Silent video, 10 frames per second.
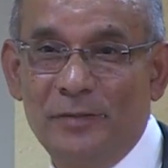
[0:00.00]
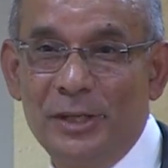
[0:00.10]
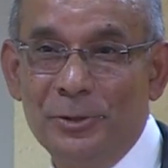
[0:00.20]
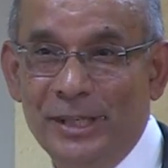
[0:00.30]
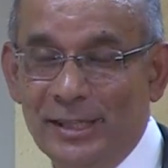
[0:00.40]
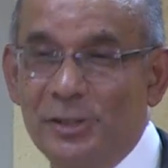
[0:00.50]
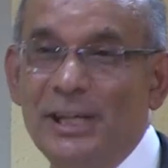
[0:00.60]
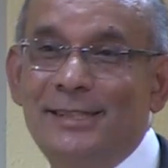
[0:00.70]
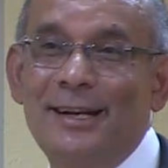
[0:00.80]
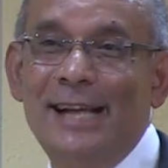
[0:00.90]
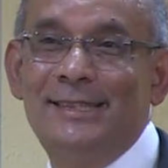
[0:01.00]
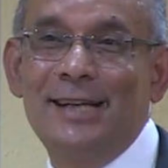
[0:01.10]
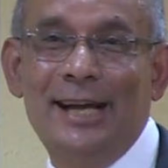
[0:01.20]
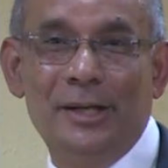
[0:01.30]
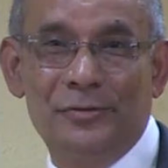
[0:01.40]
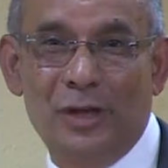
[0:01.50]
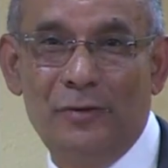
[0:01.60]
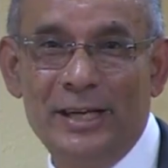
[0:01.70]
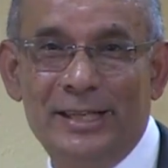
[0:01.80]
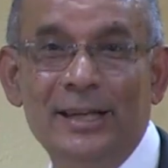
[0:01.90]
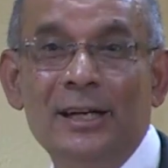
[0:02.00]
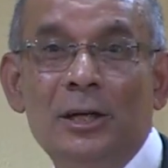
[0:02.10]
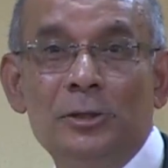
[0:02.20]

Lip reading: of the Union. So that's a classic idea of sovereignty.